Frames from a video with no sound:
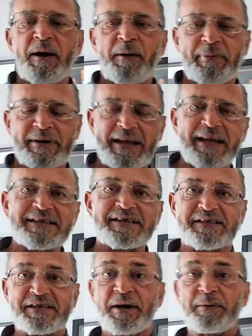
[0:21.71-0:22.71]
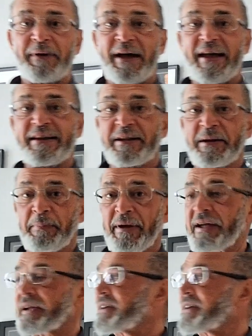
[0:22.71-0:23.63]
But it is doing my head in a bit